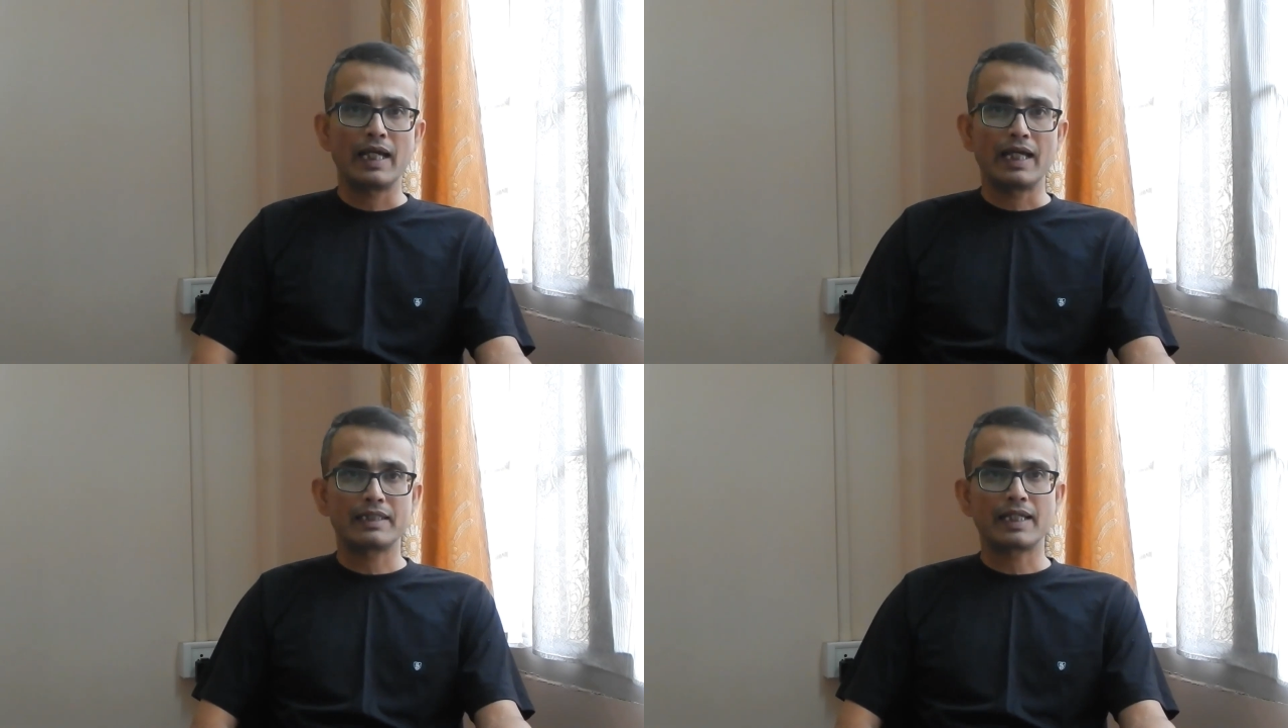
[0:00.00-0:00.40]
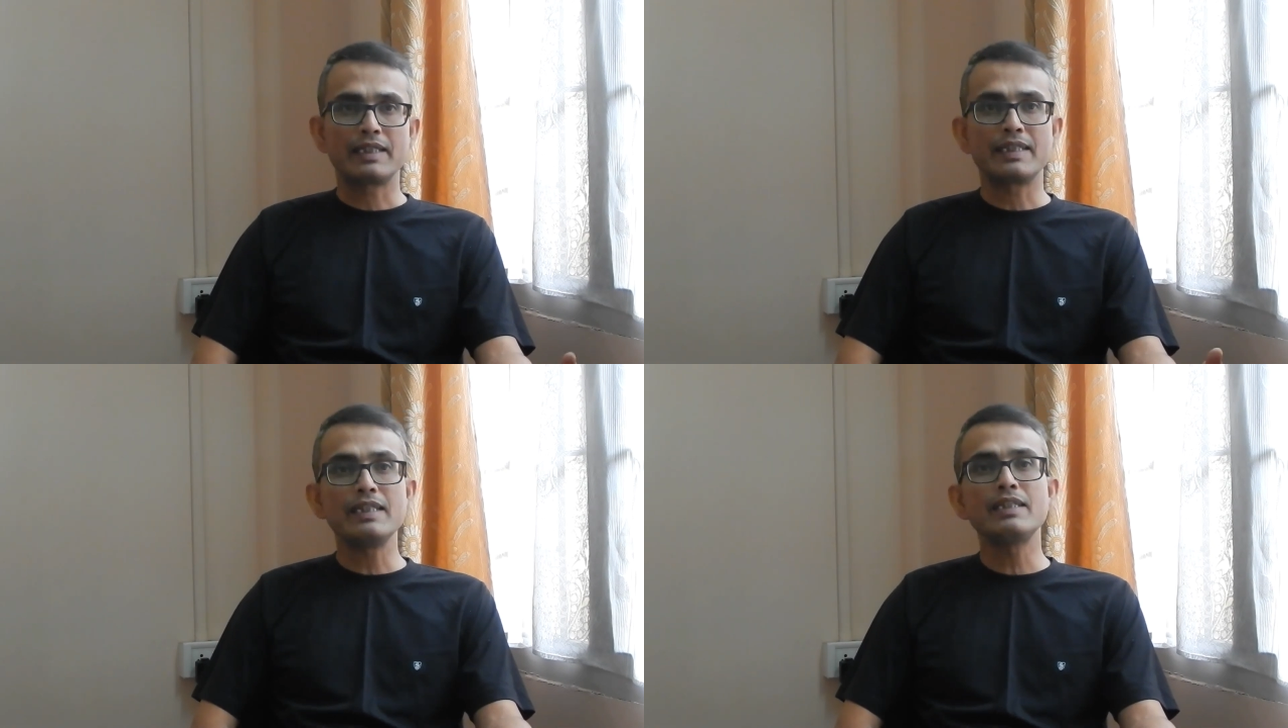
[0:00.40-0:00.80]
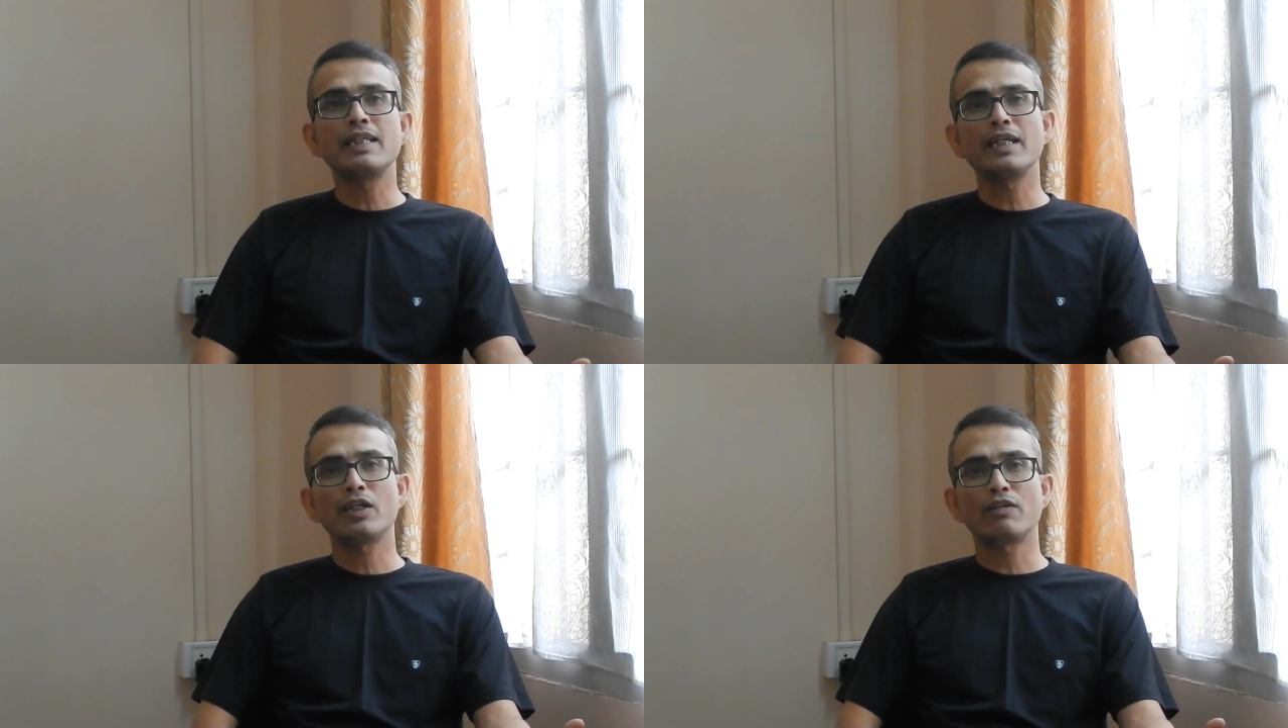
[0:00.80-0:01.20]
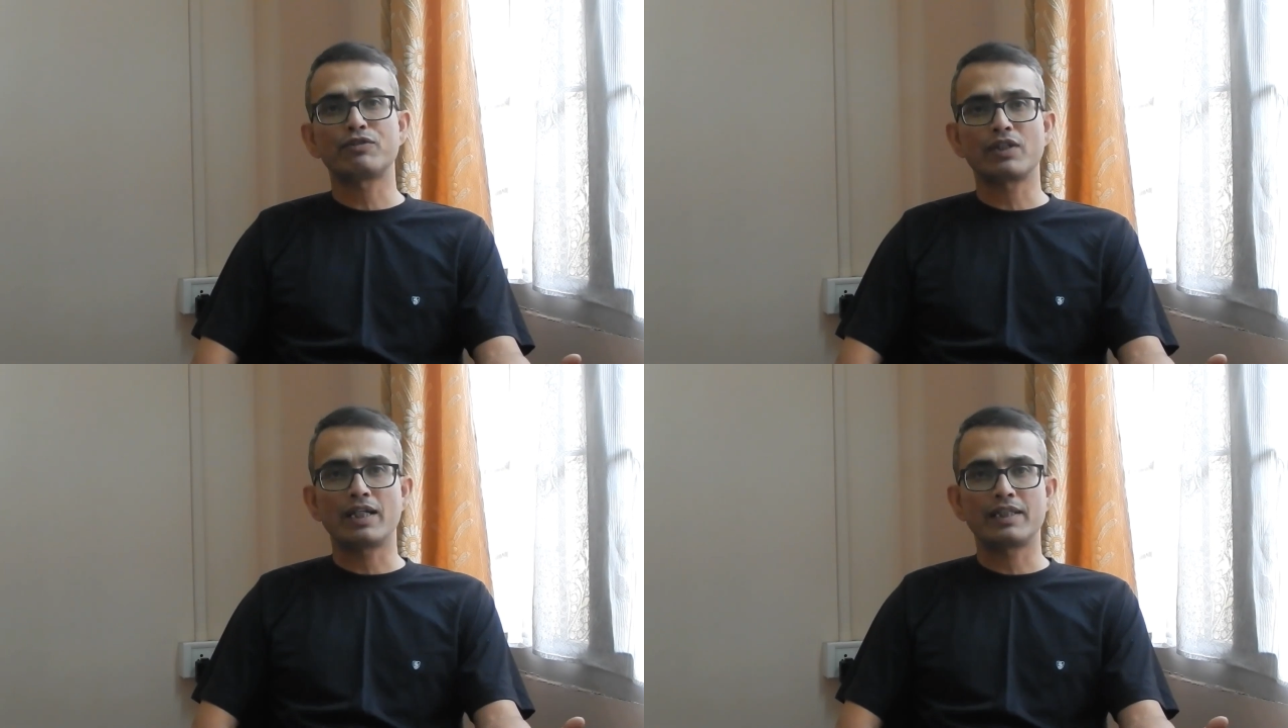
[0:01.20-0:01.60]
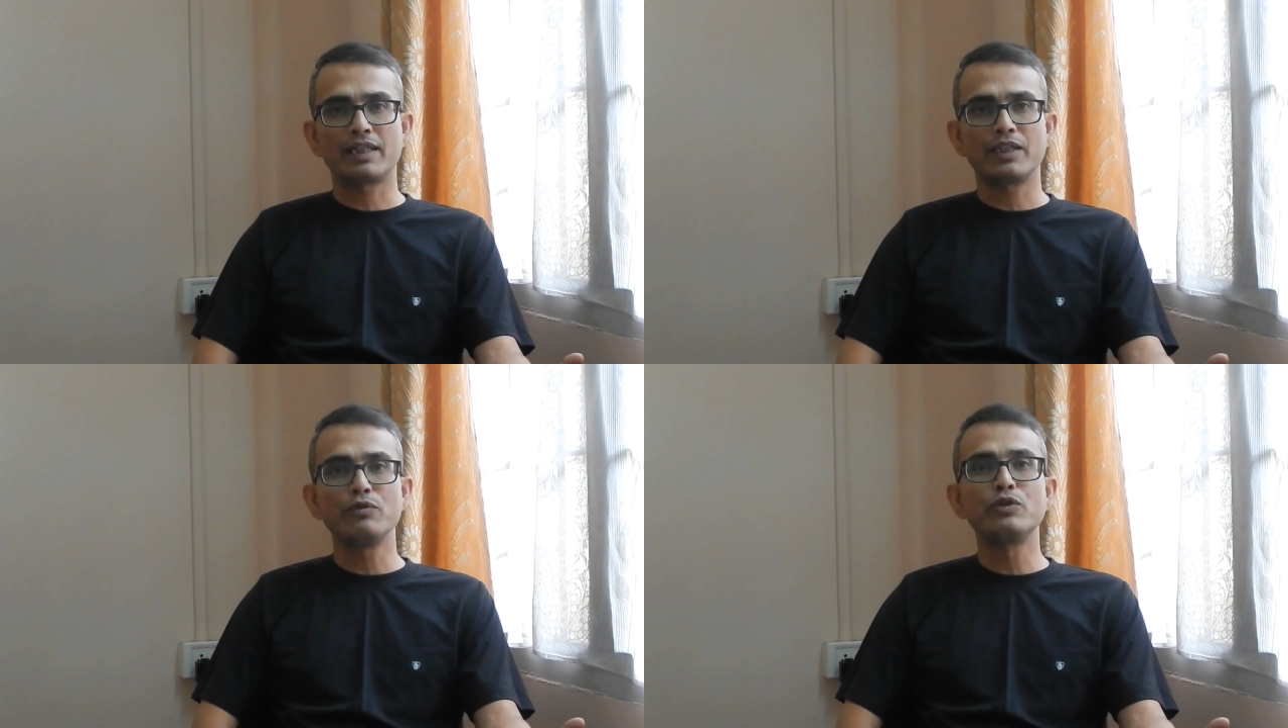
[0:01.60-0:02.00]
as I didn't think of starting
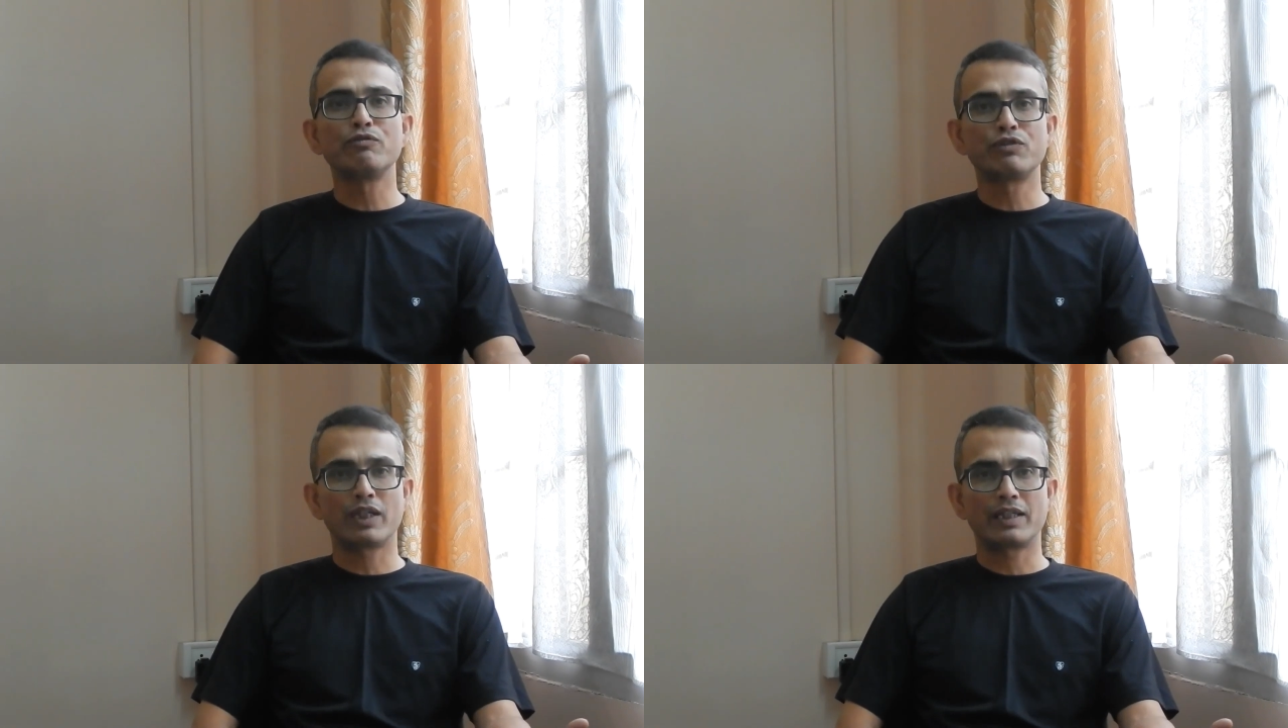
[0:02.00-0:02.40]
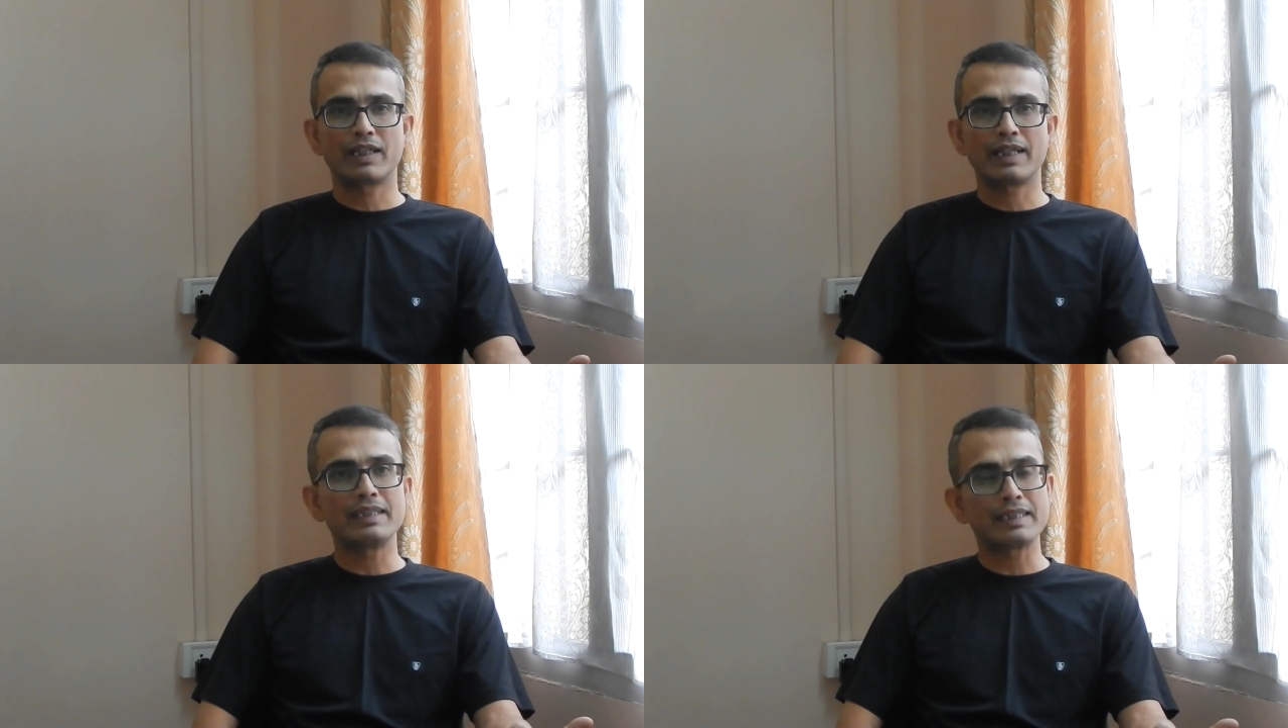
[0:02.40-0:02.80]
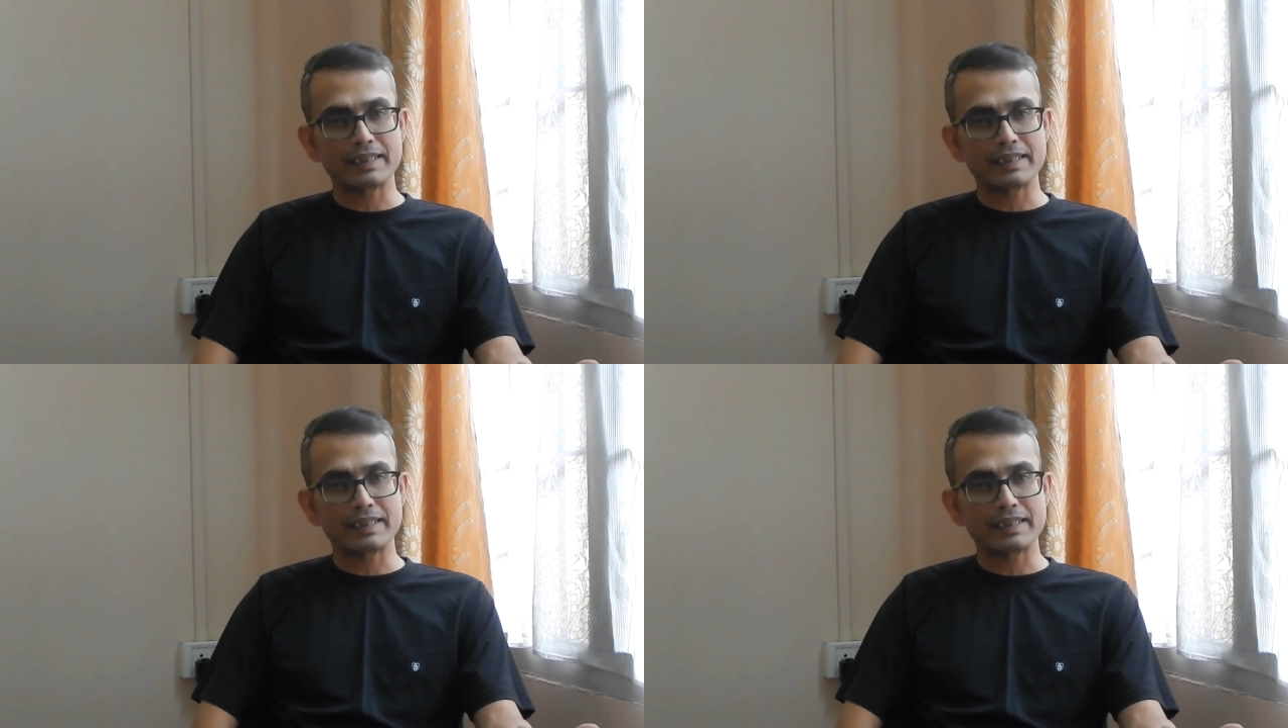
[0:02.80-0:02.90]
a YouTube channel until